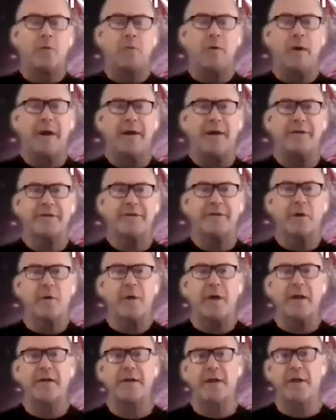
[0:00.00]
Right.
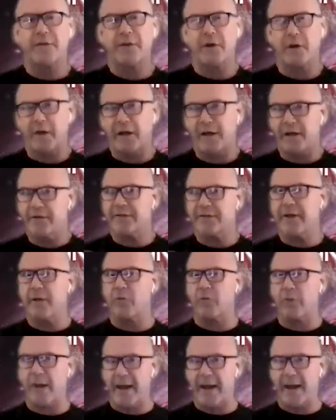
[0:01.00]
So there is a
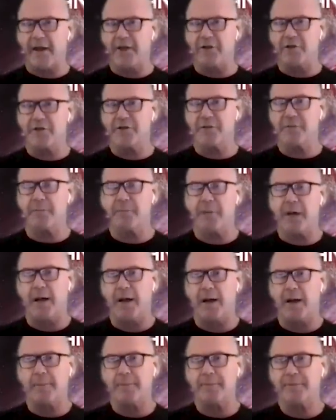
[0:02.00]
range.
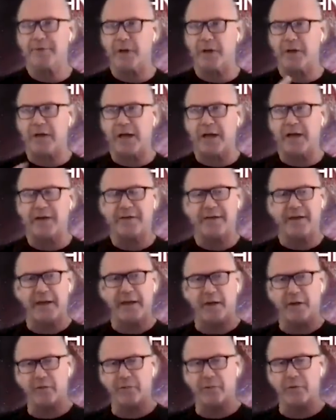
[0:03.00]
So I'll kind of
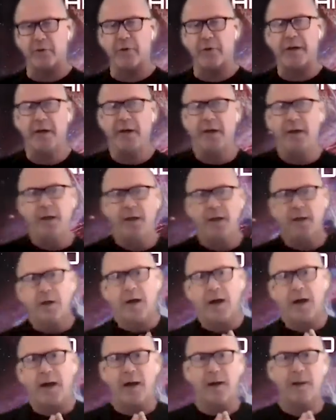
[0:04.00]
take you through it.
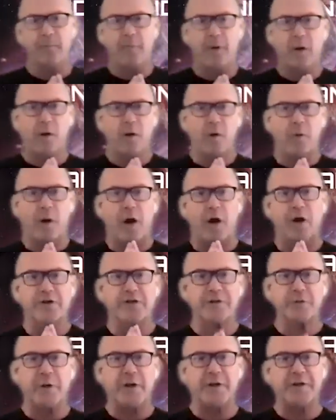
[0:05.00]
Our
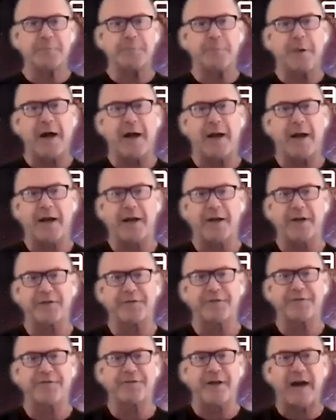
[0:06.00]
sweet spot
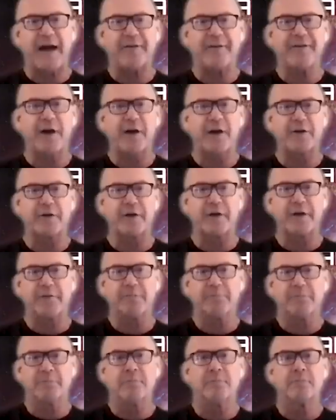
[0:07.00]
is
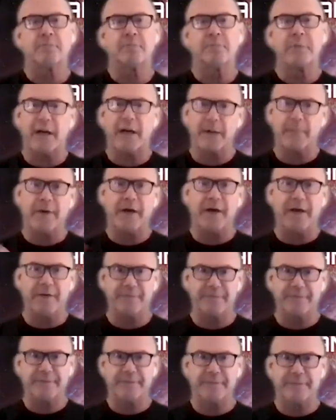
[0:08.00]
500 and
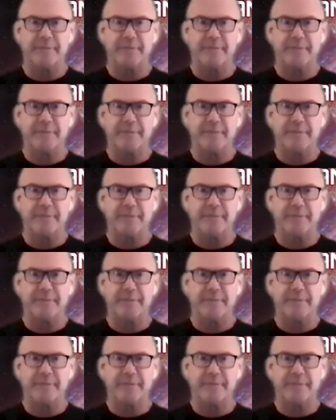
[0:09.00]
above.